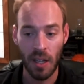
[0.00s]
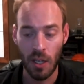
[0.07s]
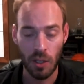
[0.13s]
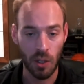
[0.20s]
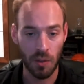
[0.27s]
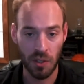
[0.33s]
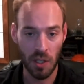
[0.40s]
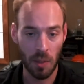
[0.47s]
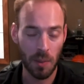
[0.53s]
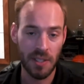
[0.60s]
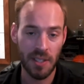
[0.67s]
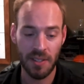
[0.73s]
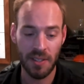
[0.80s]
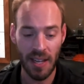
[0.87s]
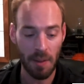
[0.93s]
So if someone
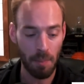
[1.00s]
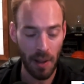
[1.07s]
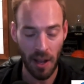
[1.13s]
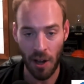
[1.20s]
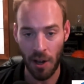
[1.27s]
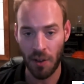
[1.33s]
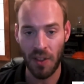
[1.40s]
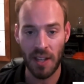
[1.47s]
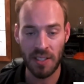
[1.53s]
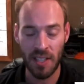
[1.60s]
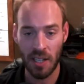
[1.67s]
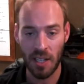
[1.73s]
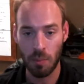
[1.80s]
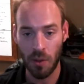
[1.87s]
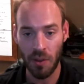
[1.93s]
says they can pay
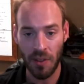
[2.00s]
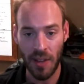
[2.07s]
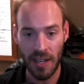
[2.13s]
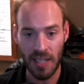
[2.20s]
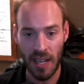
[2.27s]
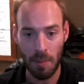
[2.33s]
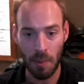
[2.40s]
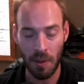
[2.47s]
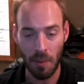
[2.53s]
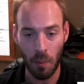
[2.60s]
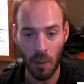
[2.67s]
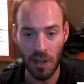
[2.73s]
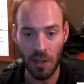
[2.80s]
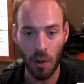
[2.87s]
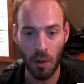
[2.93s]
$100,000 more than the next guy, but
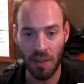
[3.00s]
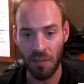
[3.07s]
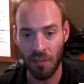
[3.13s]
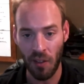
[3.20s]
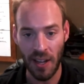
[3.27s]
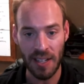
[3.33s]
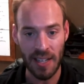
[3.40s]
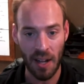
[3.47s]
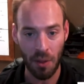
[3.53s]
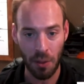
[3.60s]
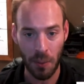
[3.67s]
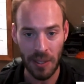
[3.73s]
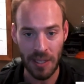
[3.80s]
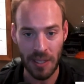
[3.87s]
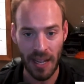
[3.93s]
we know they flaked out
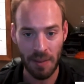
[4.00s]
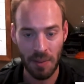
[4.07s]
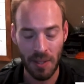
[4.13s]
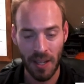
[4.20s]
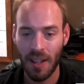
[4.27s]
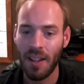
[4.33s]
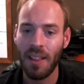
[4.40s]
3 times,